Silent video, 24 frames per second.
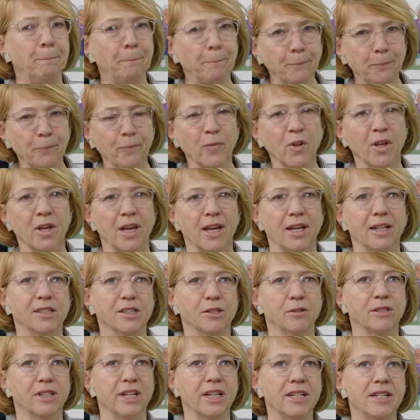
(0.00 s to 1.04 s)
Mm-hmm.
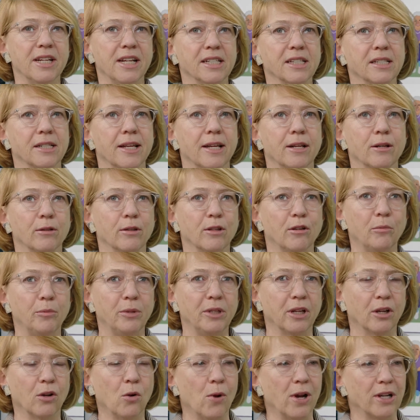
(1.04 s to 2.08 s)
And so 10 days later, there'll
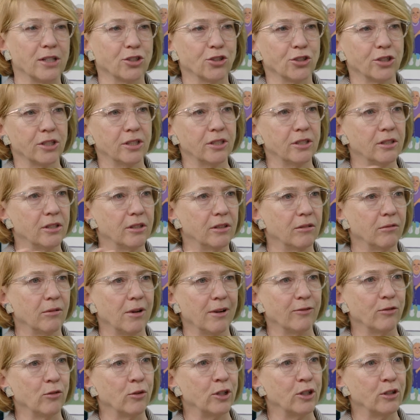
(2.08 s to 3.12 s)
be a question, a
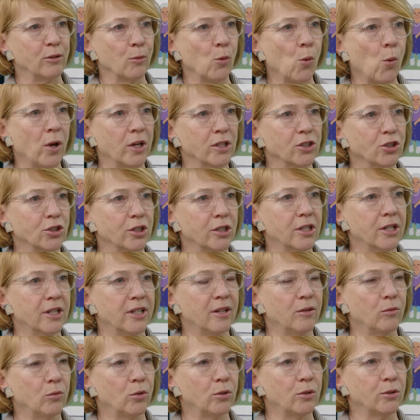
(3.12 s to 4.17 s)
referendum question,
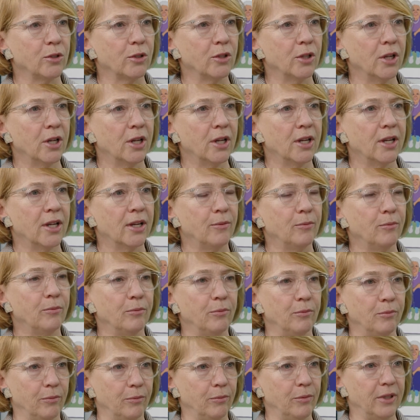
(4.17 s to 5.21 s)
and it will,
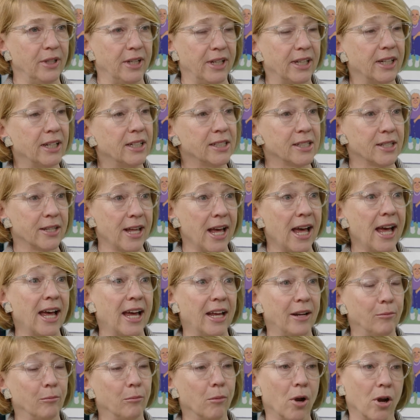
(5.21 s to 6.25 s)
it is
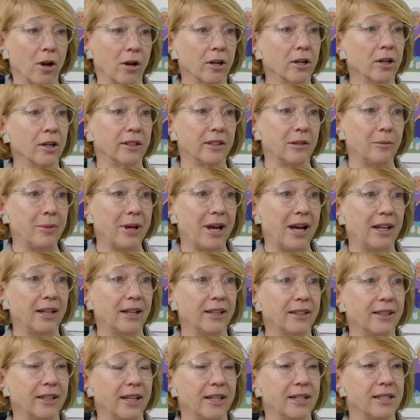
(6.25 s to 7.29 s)
that mark on the
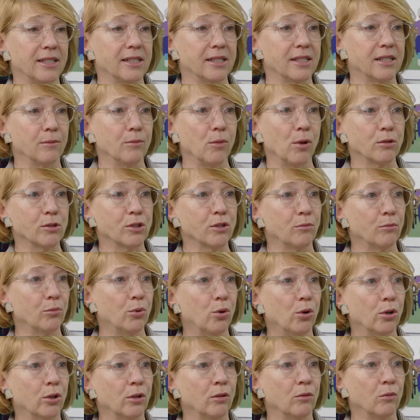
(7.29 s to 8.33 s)
ballot that is the most
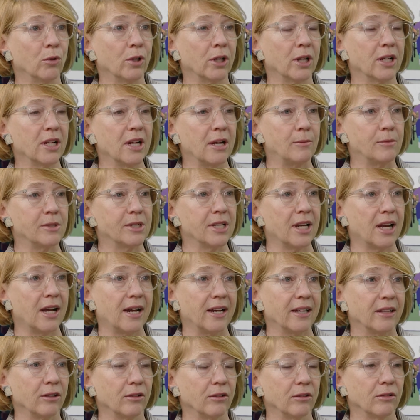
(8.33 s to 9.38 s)
important when it comes to
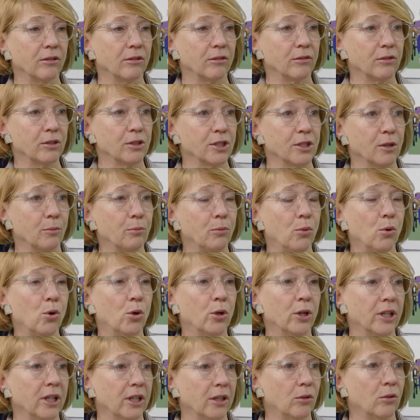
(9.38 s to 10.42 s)
either
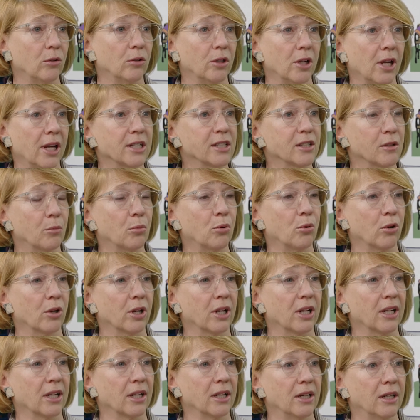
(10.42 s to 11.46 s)
supporting or not
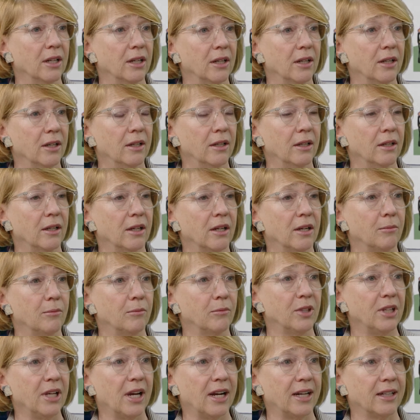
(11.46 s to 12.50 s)
supporting
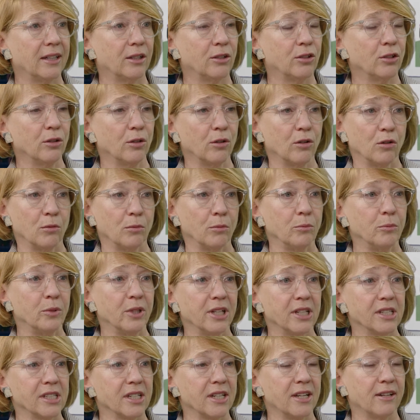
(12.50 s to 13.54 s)
um, the island home.
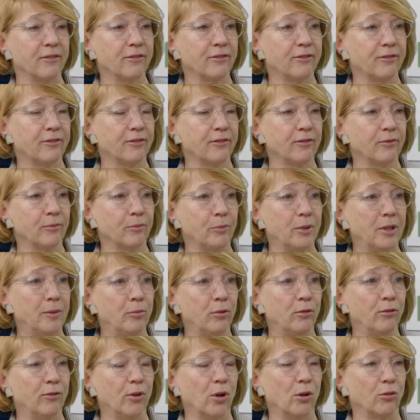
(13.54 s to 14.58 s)
Because if
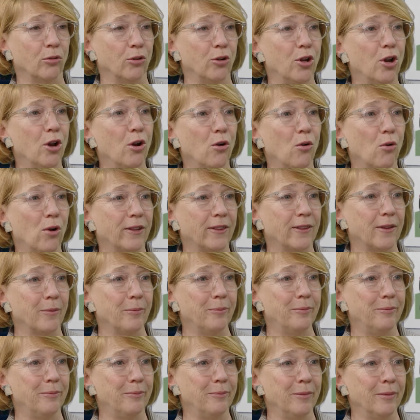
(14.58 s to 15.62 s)
people vote no at
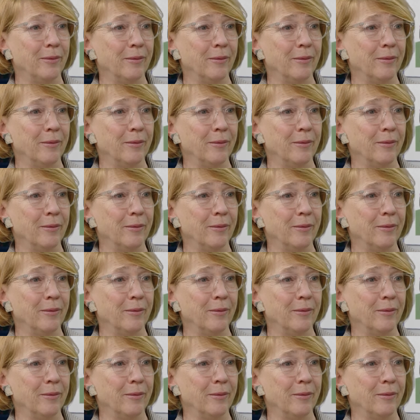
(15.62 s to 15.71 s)
the